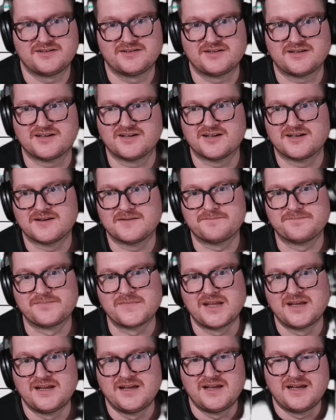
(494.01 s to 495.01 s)

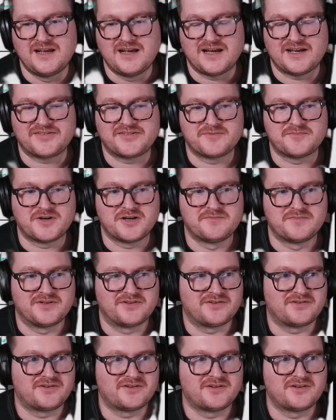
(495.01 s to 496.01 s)
At the
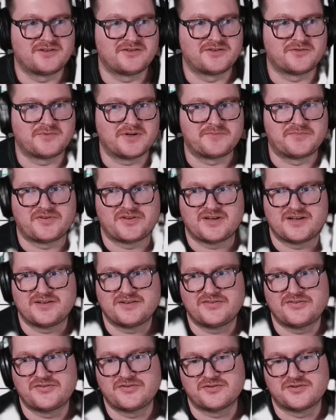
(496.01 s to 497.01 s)
moment, the
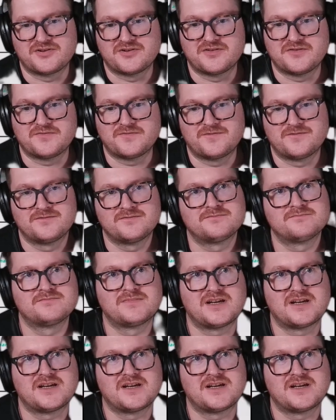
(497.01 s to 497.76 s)
website's sort of